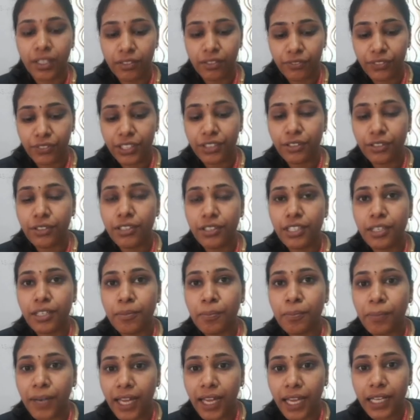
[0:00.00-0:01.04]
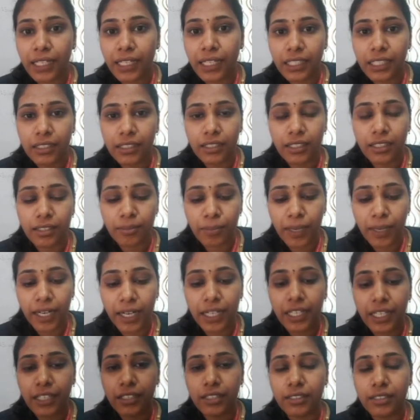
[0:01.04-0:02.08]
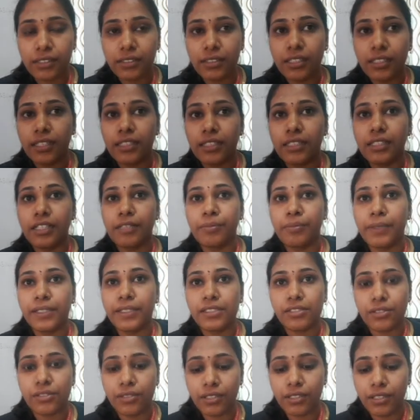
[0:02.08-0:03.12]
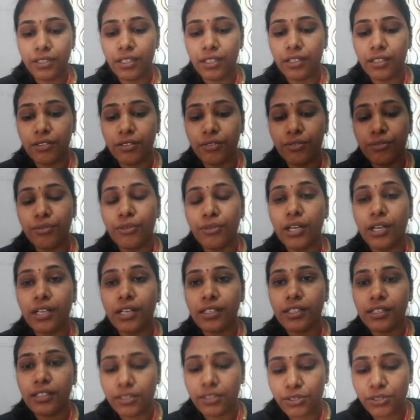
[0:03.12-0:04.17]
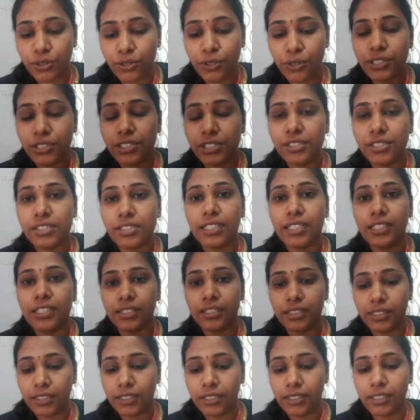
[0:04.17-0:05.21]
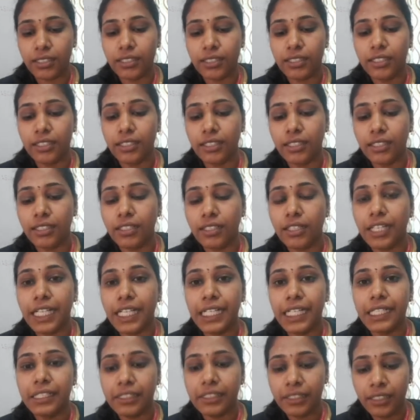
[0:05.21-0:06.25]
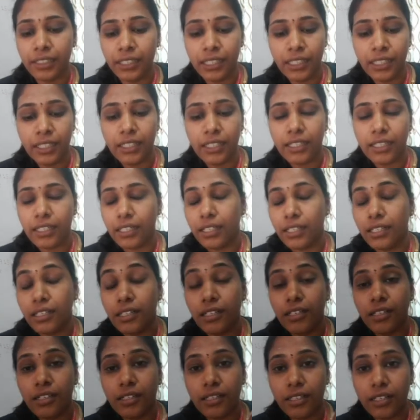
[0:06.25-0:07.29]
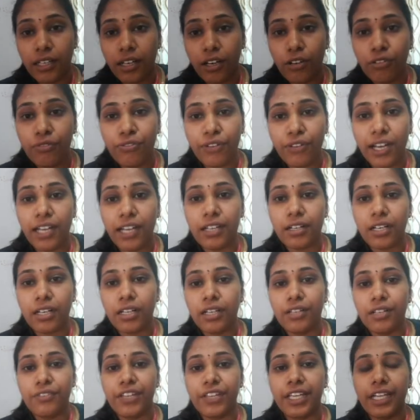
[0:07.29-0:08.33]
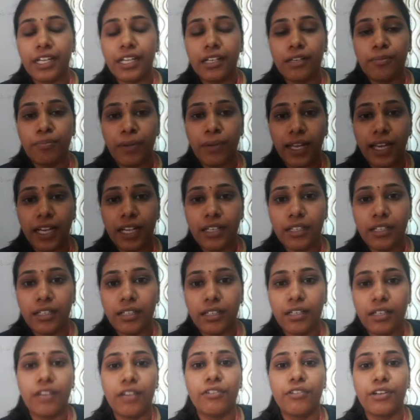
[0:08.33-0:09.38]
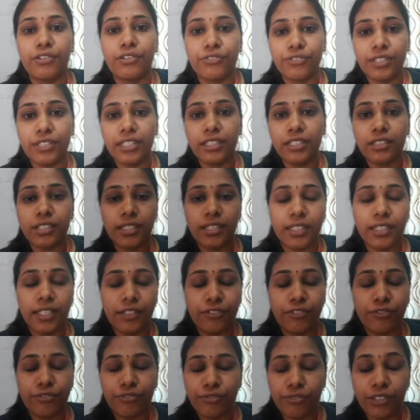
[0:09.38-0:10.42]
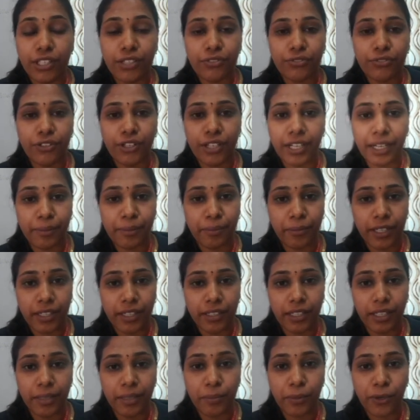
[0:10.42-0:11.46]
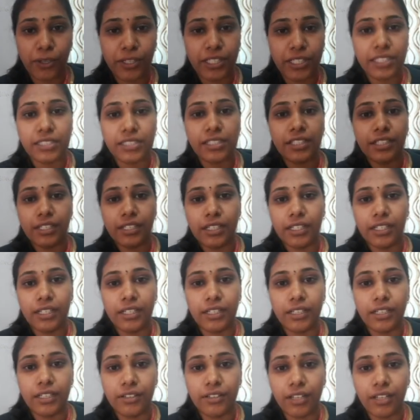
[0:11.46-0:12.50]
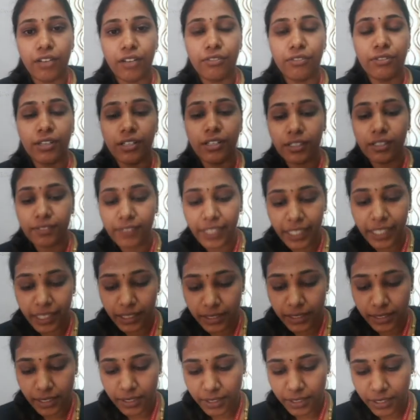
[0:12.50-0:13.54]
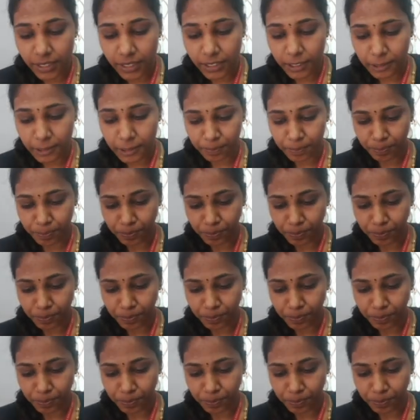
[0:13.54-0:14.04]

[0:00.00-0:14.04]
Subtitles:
Without a planning that depends on what are the sources that needed, how far we can plan our work and work for employees, and how all we can suggest.